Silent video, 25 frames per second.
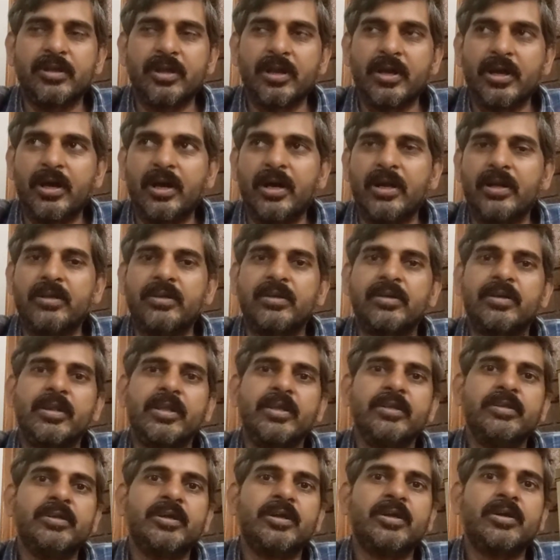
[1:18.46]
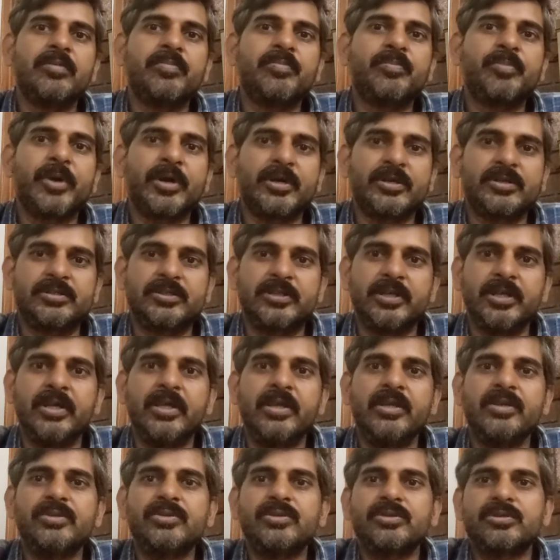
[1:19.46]
either
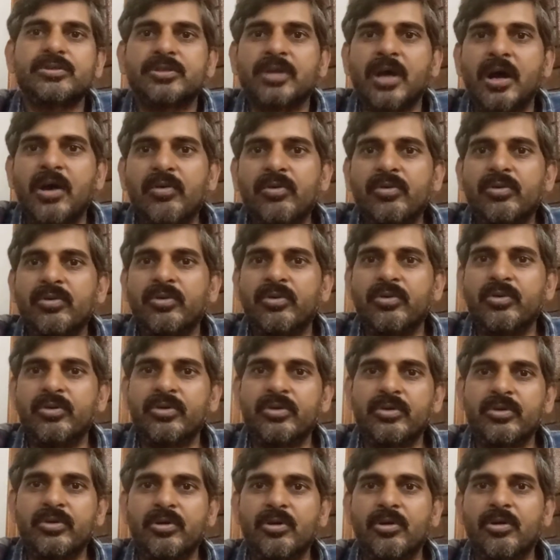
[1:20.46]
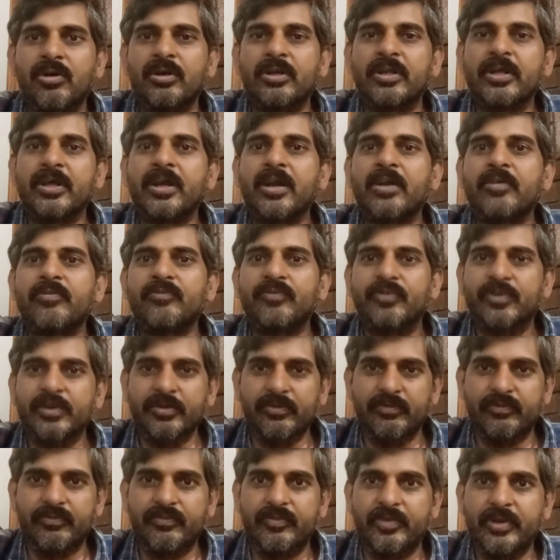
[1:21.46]
purchase, download, or there are
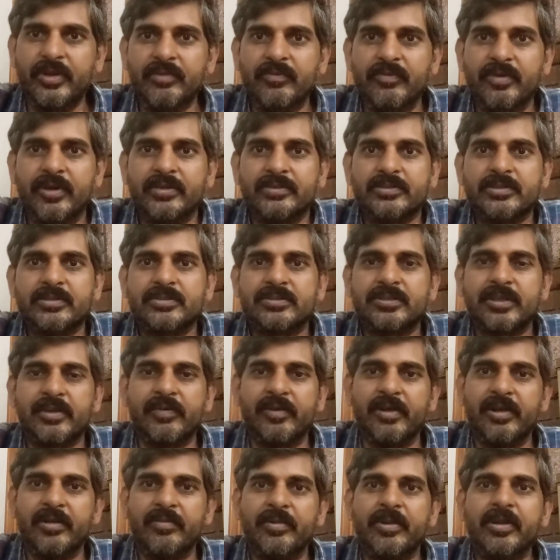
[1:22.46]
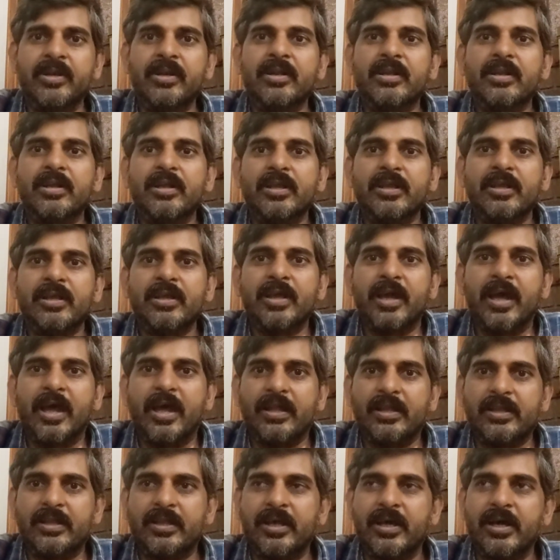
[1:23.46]
few free versions available,
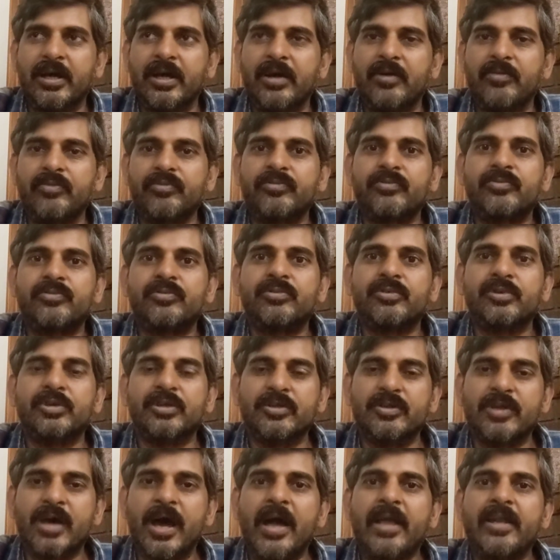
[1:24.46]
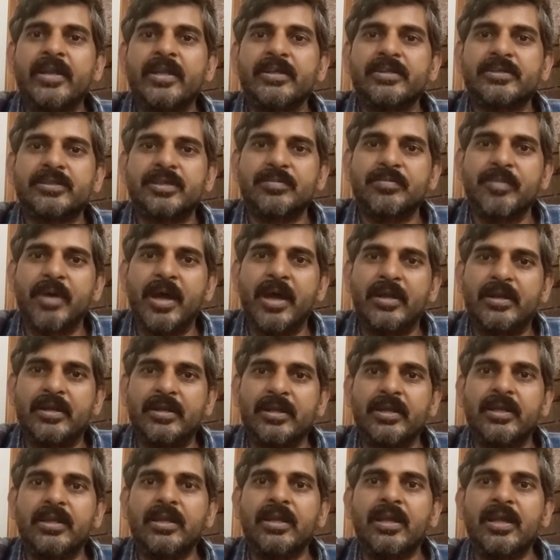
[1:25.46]
and to design a
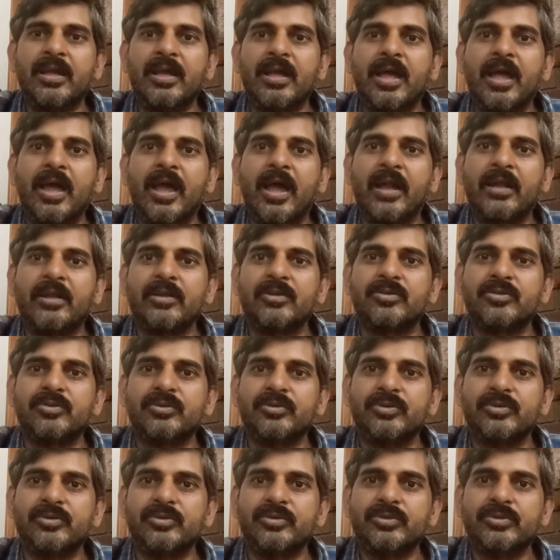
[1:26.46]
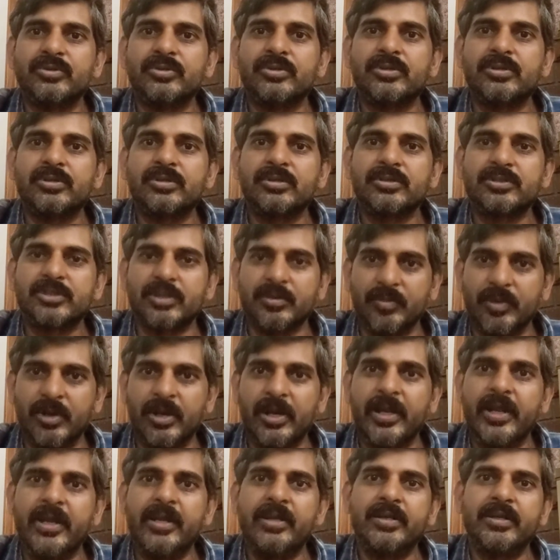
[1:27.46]
schematic and to
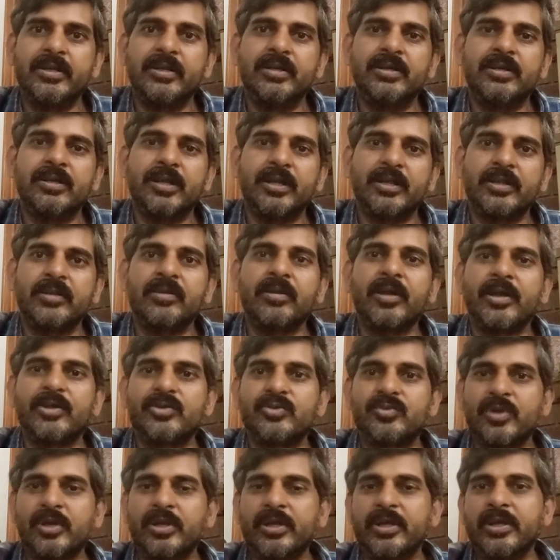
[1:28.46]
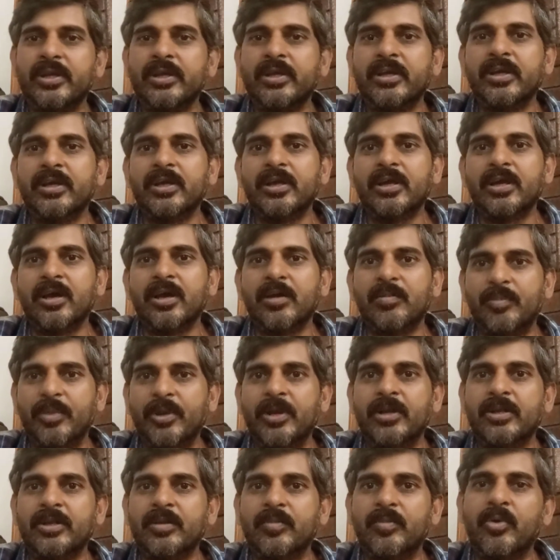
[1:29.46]
simulate it and then actually
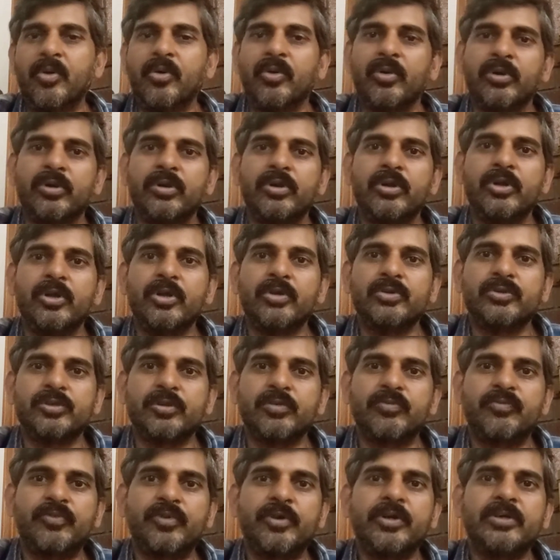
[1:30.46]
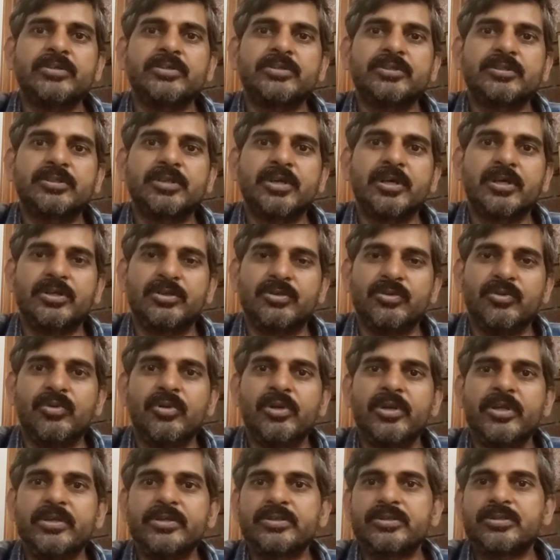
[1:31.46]
build the board. So the first tool
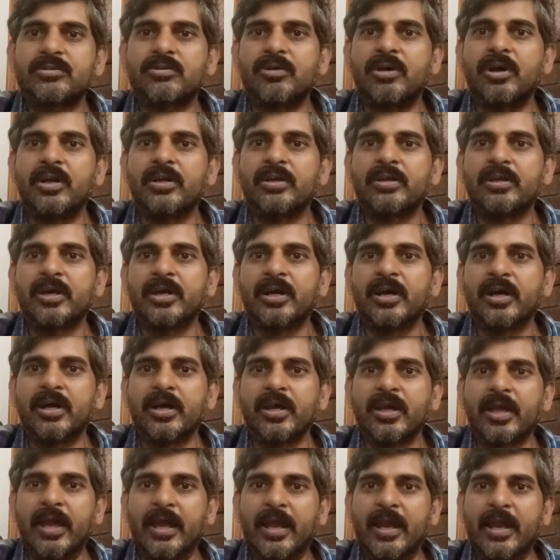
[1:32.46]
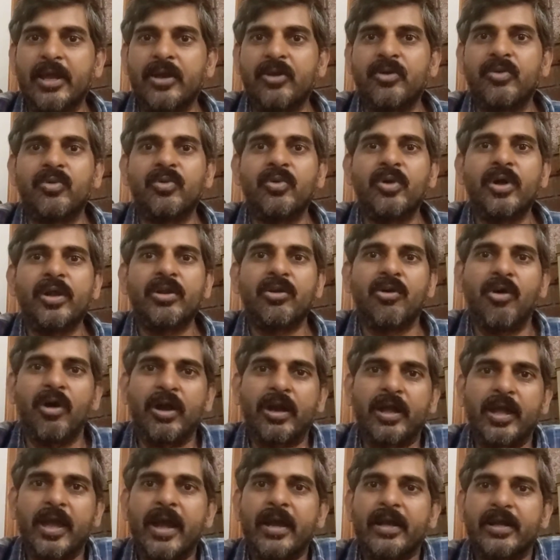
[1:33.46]
is called Allegro and
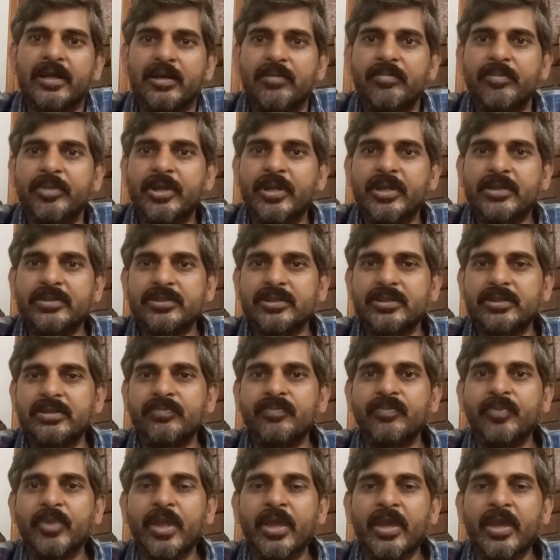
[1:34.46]
OrCAD combination.